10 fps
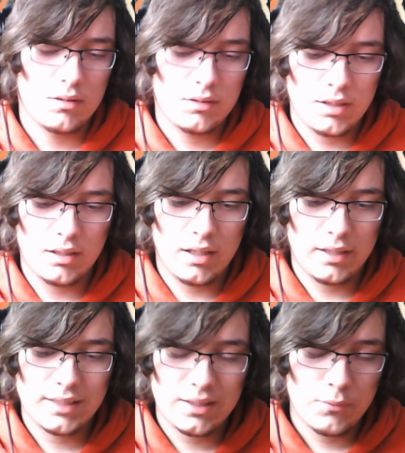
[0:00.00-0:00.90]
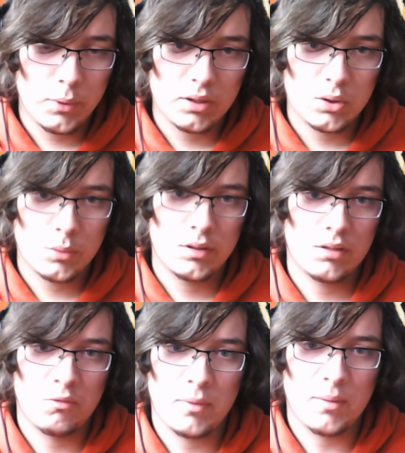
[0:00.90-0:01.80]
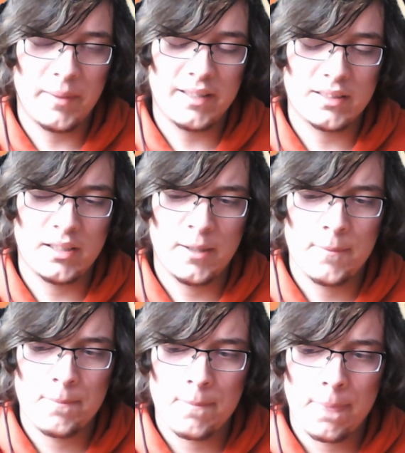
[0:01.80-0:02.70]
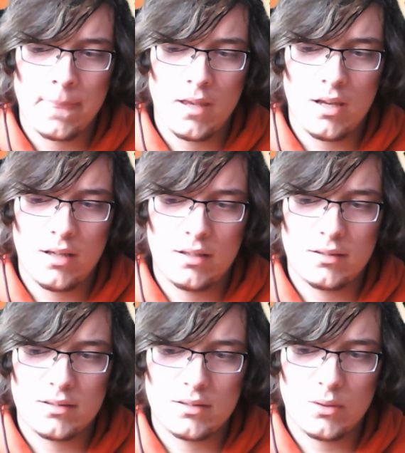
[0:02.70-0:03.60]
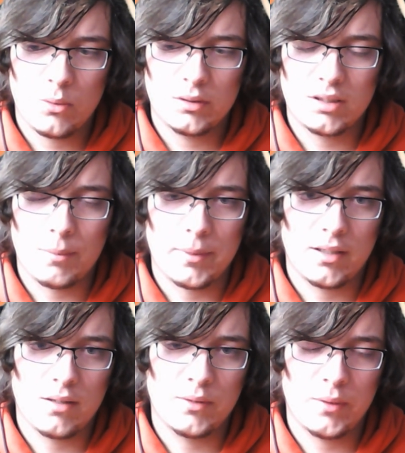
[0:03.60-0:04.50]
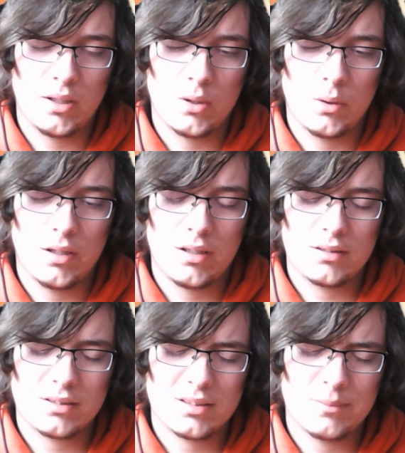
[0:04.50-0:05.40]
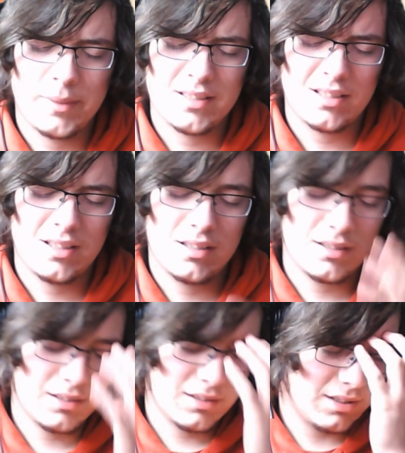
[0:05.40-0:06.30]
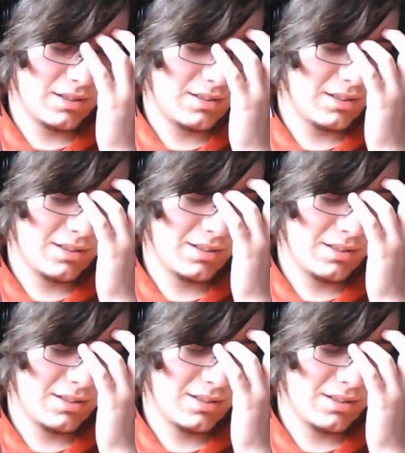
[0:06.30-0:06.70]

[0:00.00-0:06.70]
ten likes, if you can do it, be amazing. And so, the topic of the video, basically, uh, it's, it